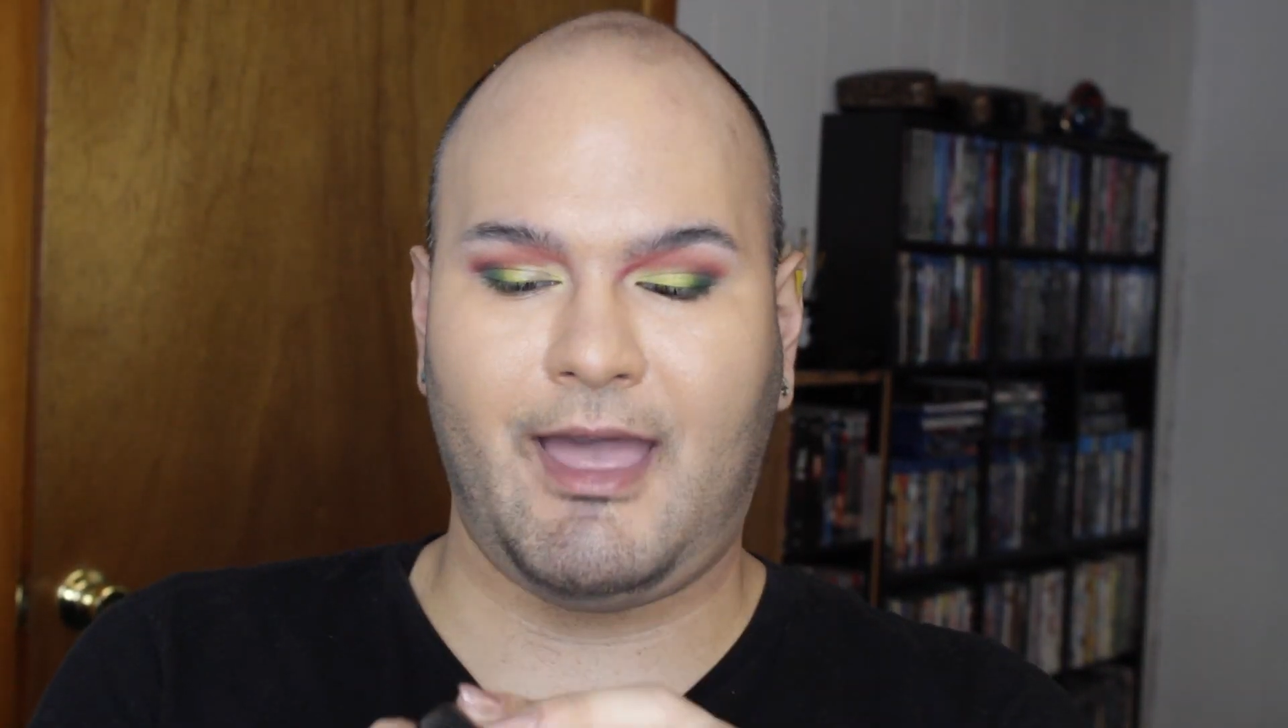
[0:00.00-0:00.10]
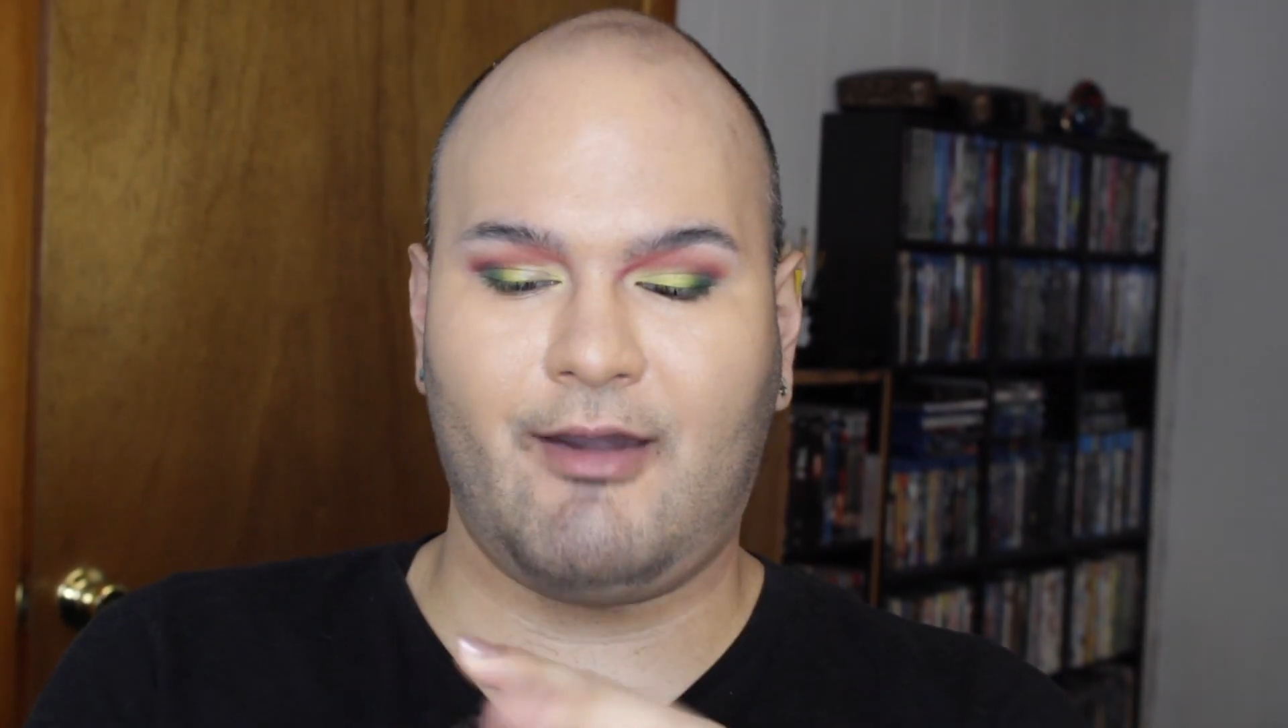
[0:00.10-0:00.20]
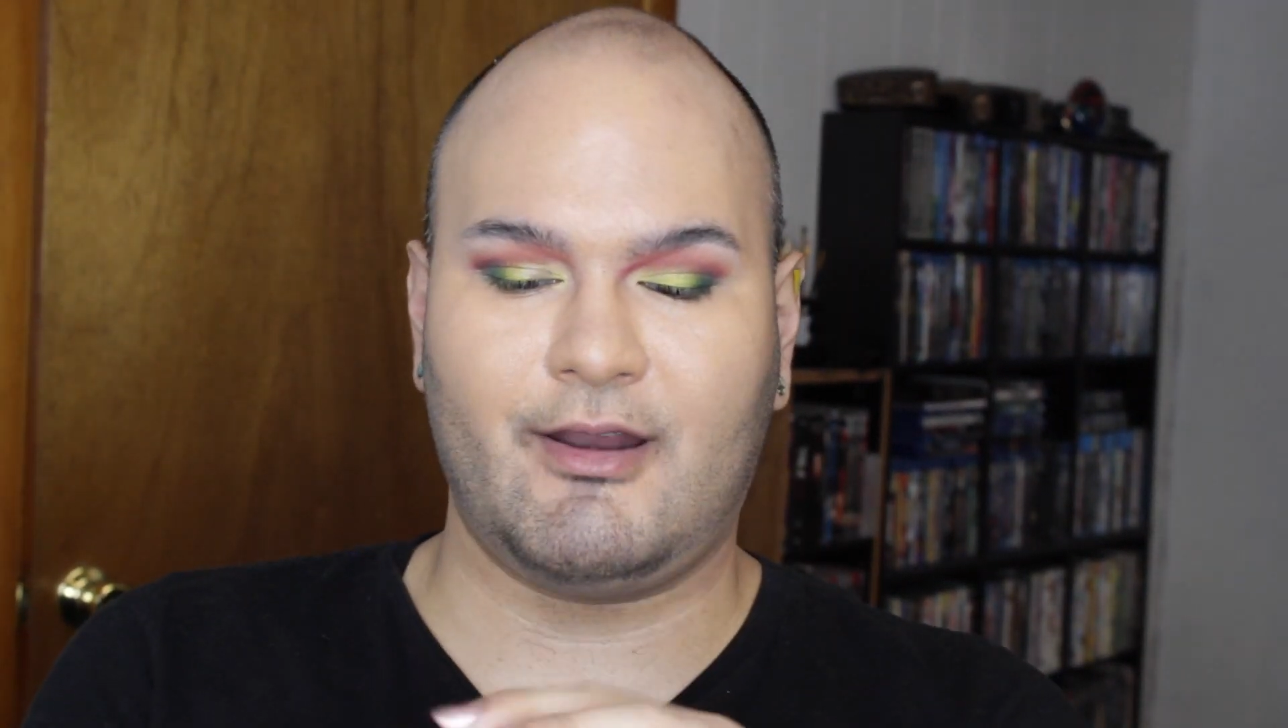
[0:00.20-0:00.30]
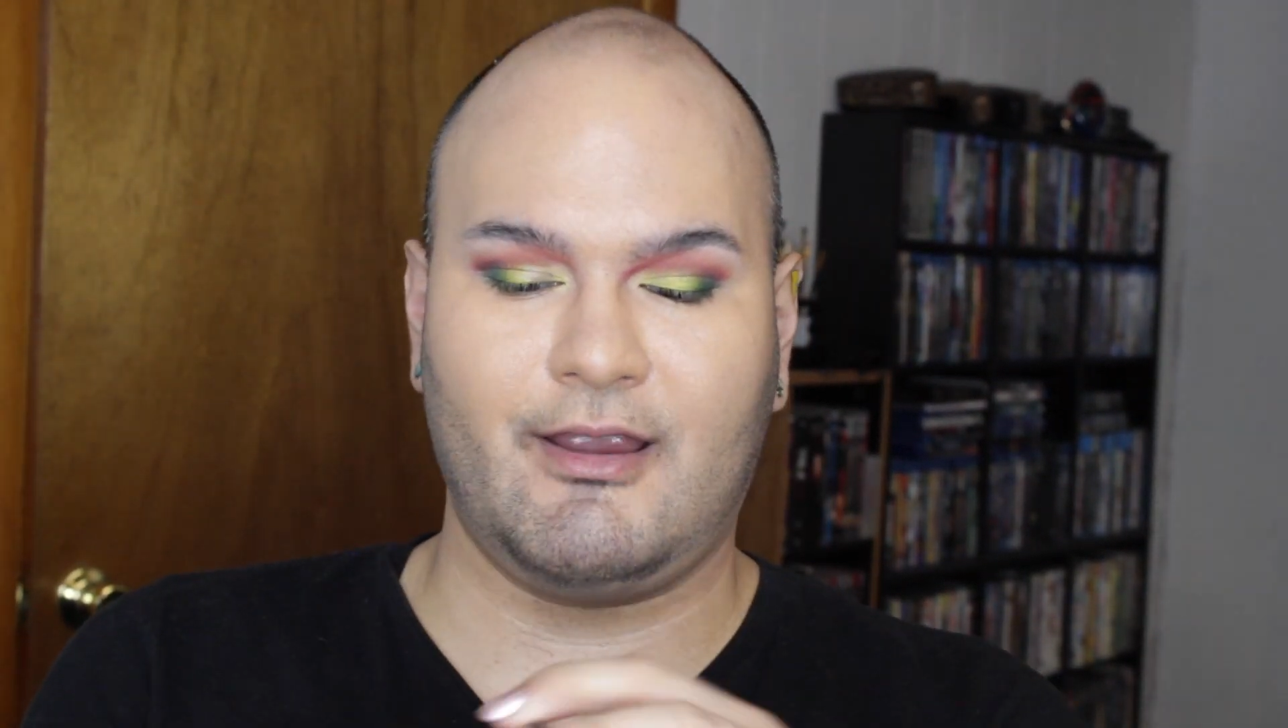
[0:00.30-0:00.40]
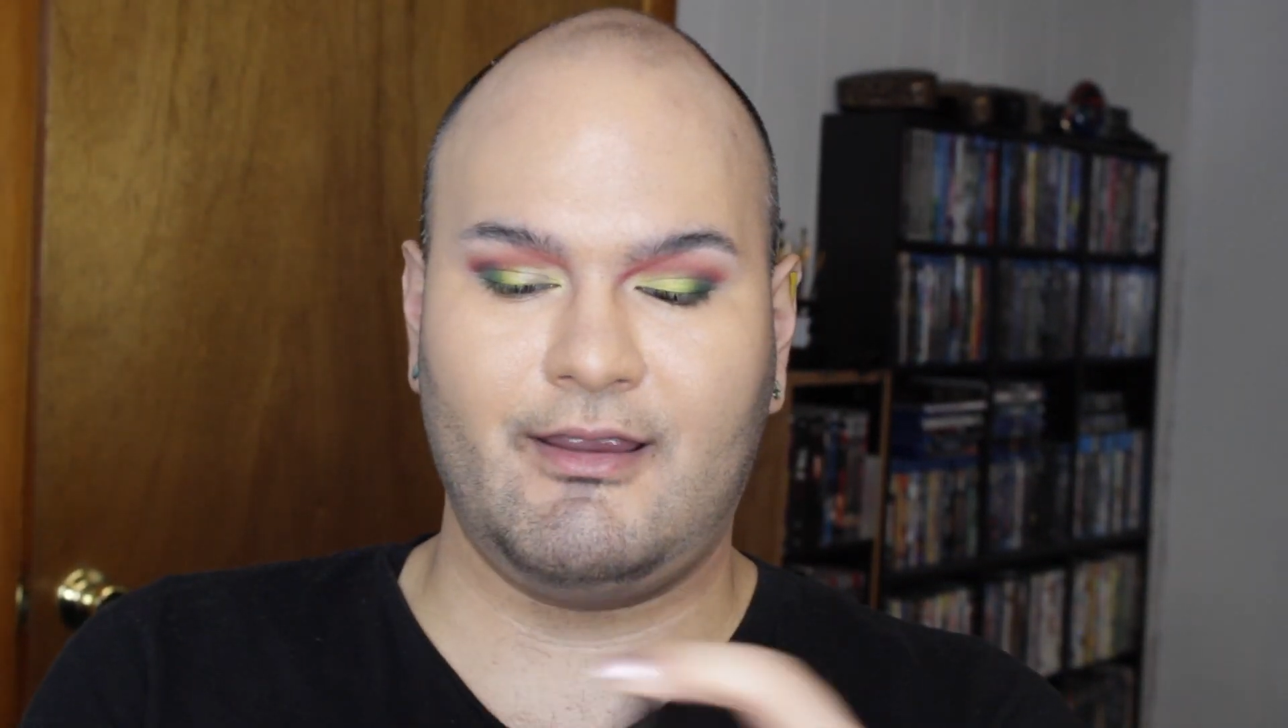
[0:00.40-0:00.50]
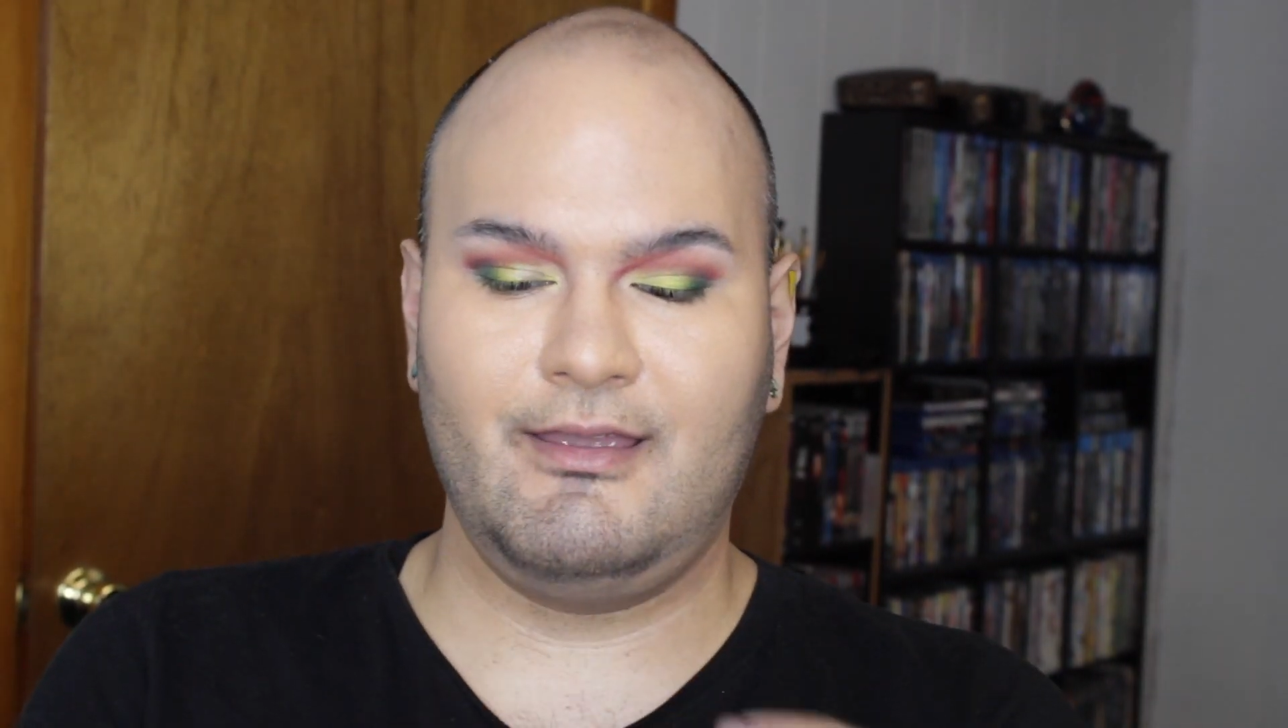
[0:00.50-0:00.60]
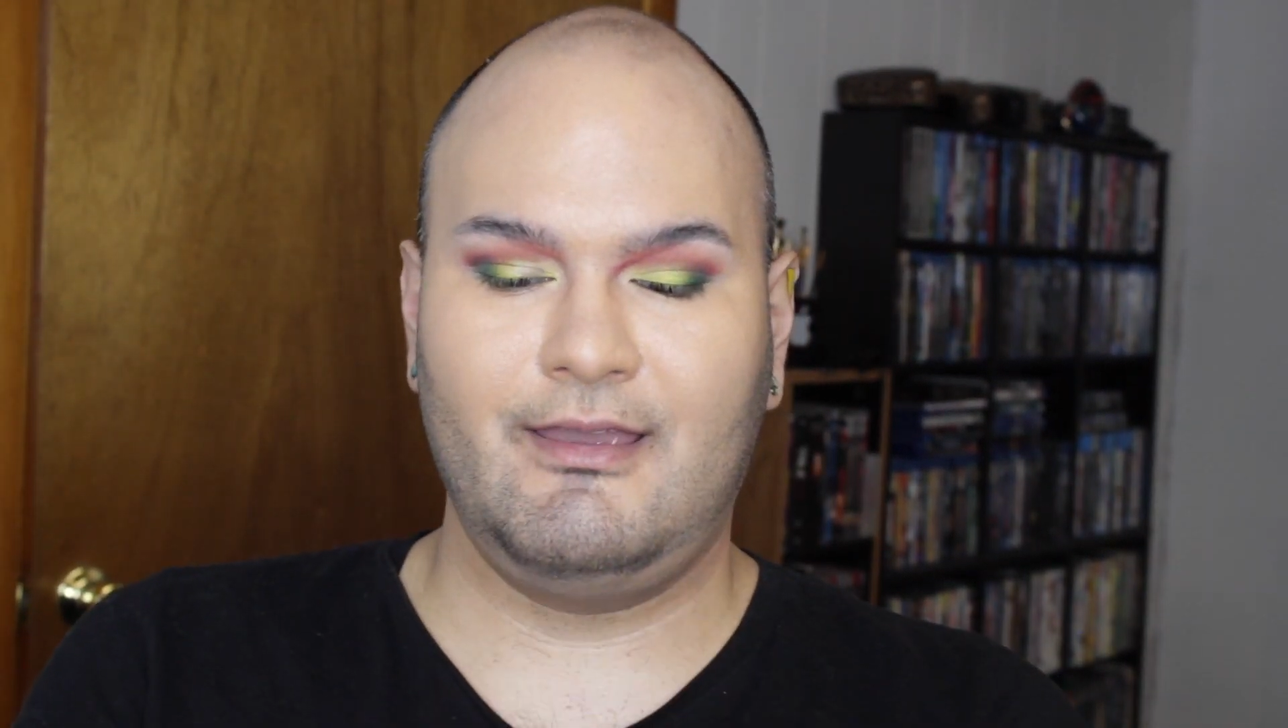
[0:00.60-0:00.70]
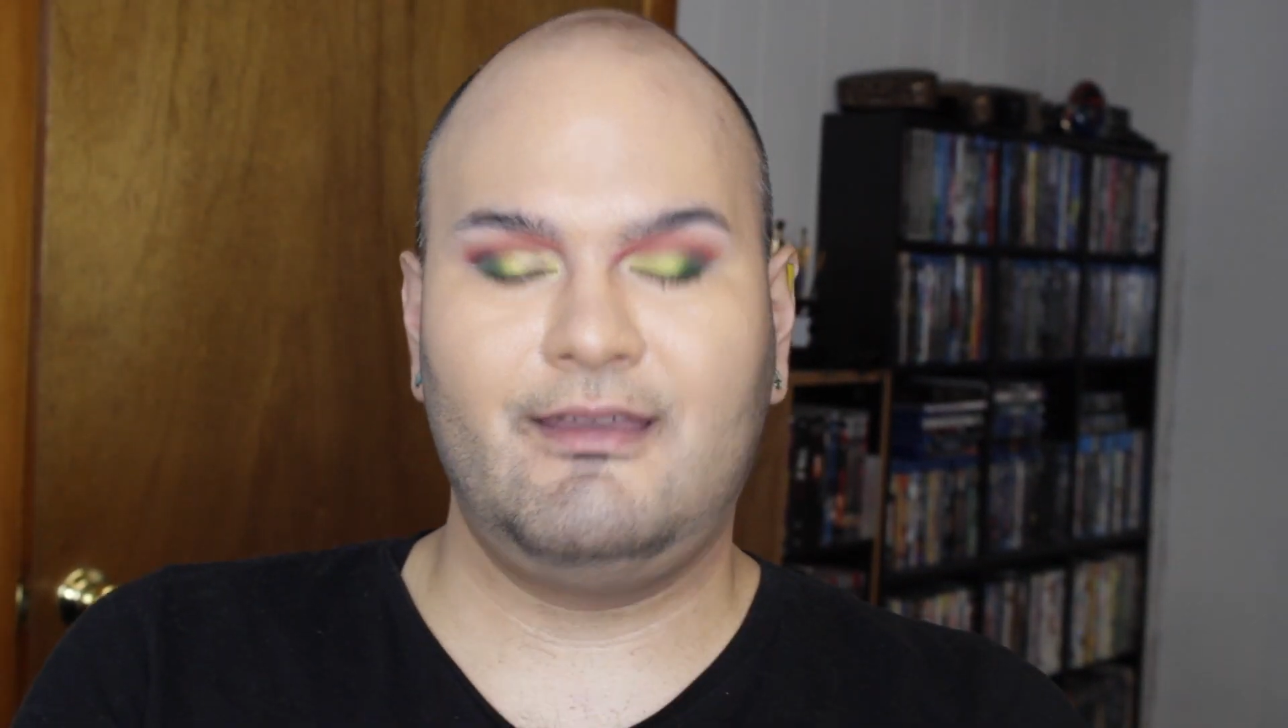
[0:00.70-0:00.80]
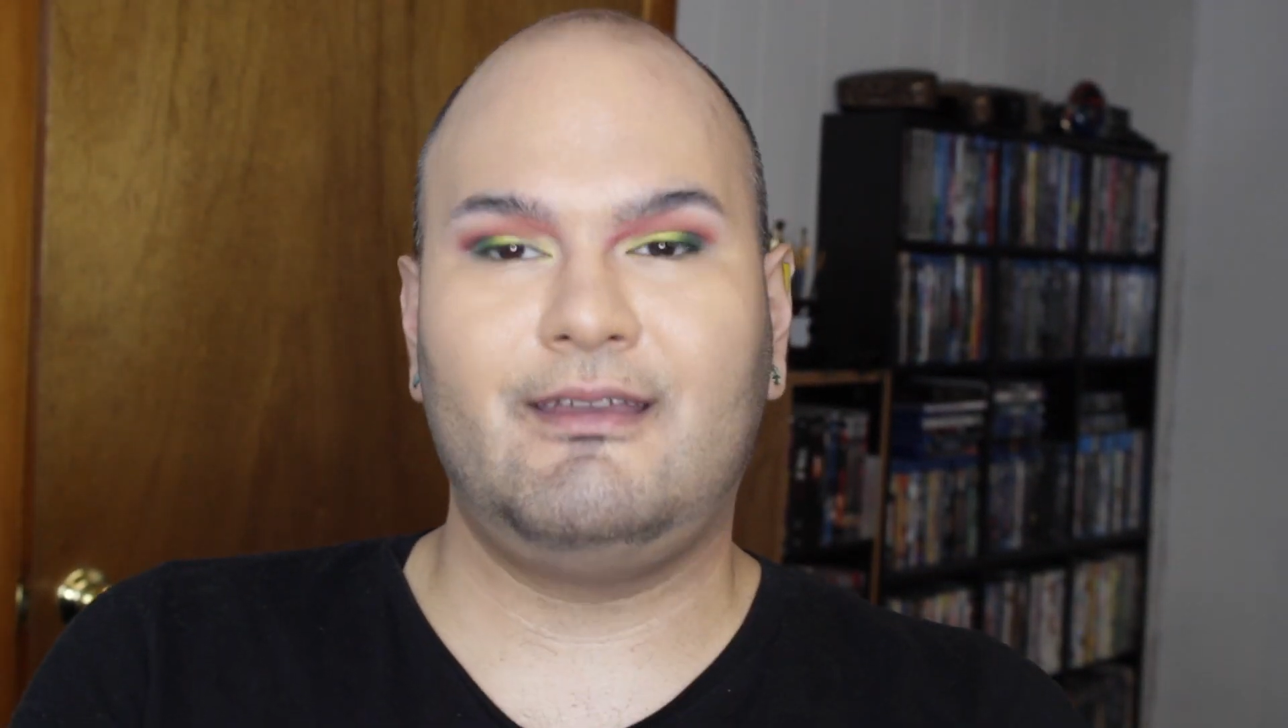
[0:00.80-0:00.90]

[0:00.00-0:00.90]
Powder.